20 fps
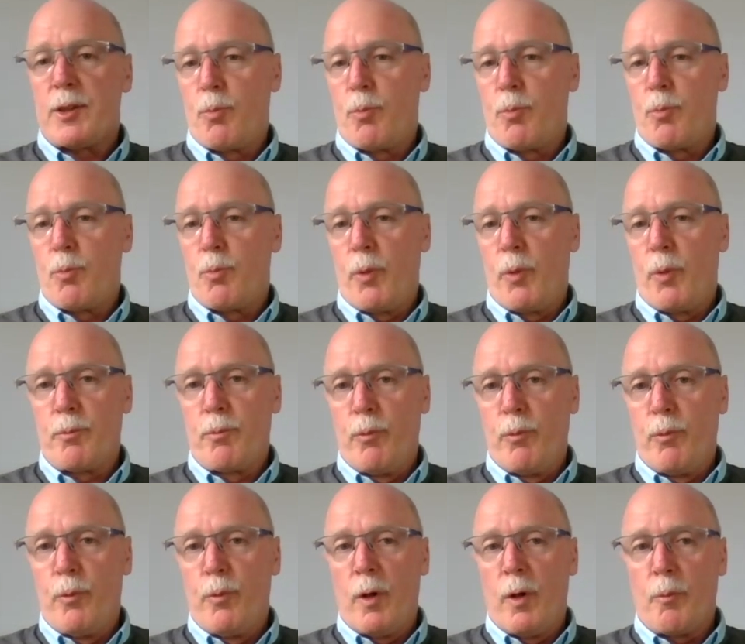
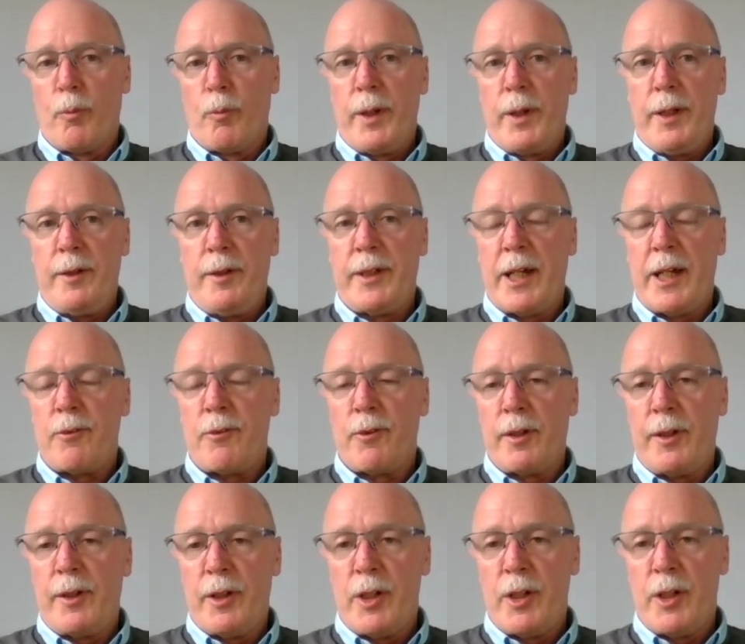what we generally
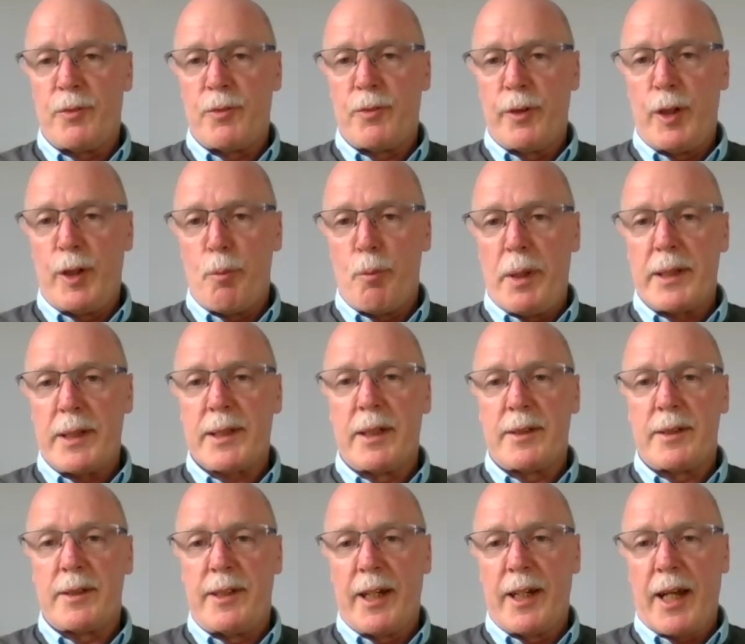use for your
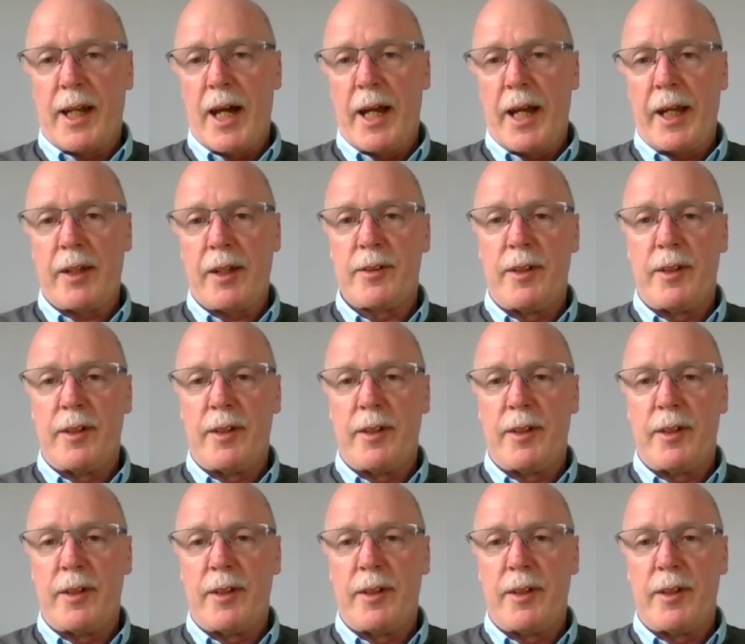biscuits, your cakes,